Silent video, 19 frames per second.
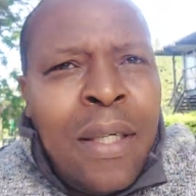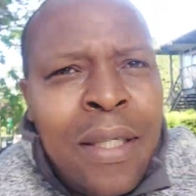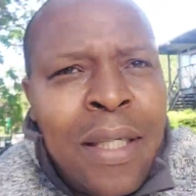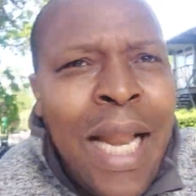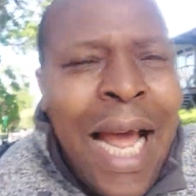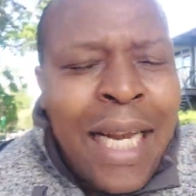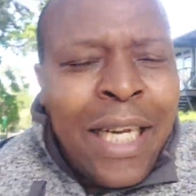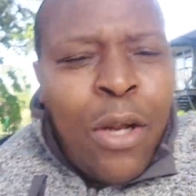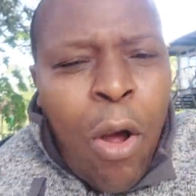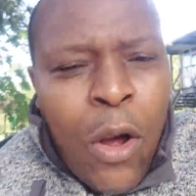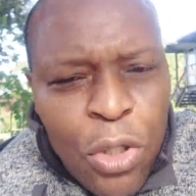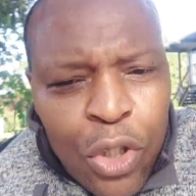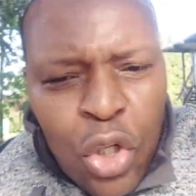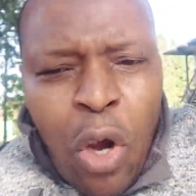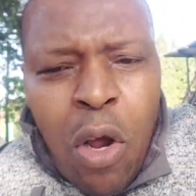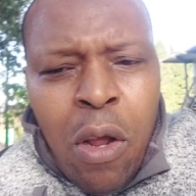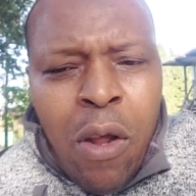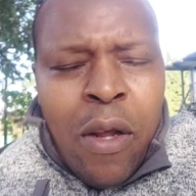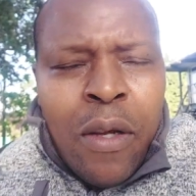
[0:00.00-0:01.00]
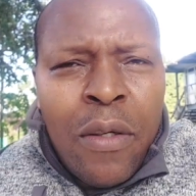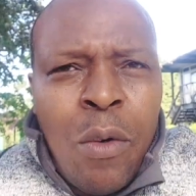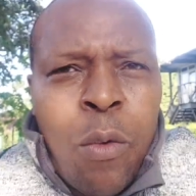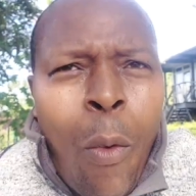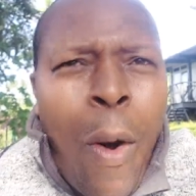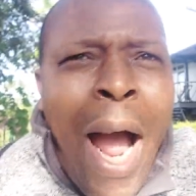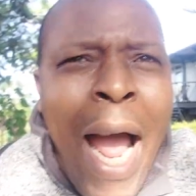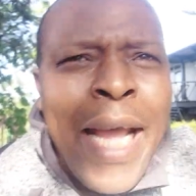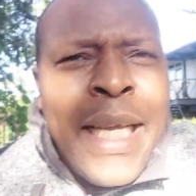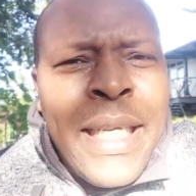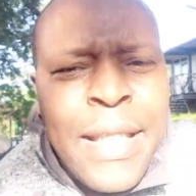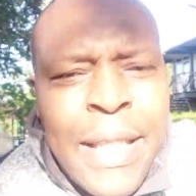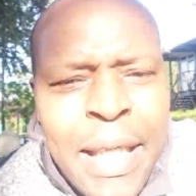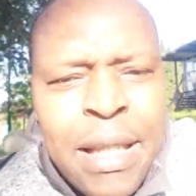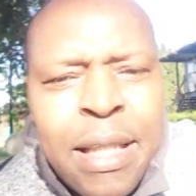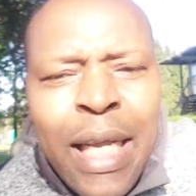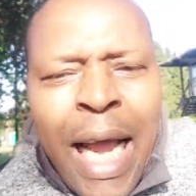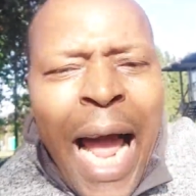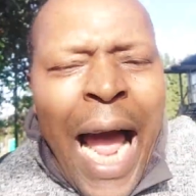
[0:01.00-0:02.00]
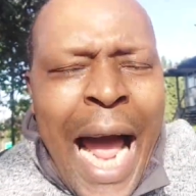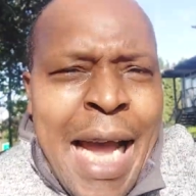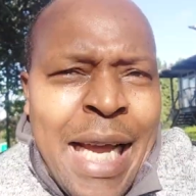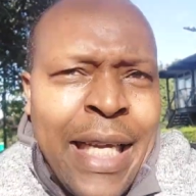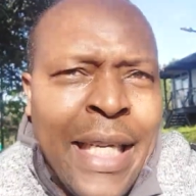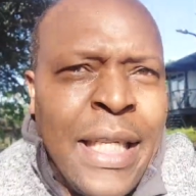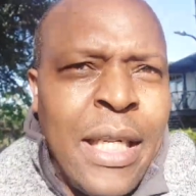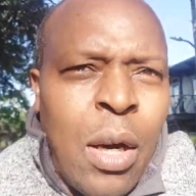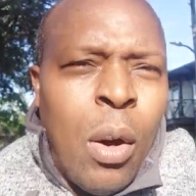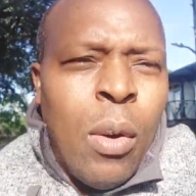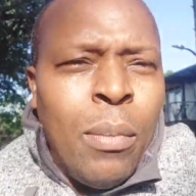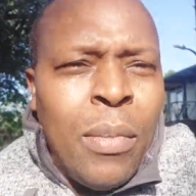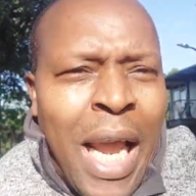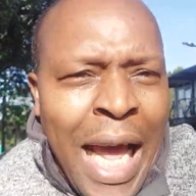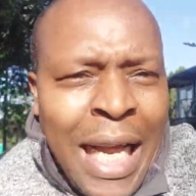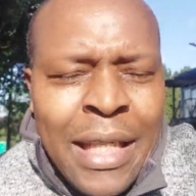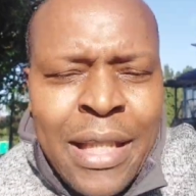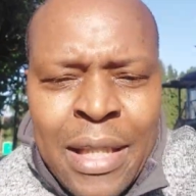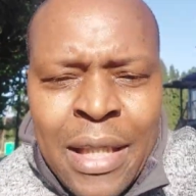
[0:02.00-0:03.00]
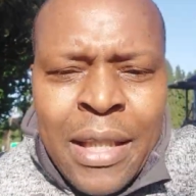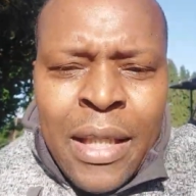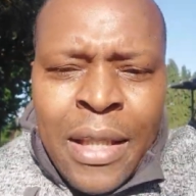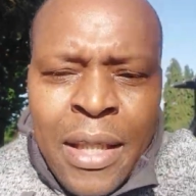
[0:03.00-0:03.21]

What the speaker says: And also, why is it high in the homeland?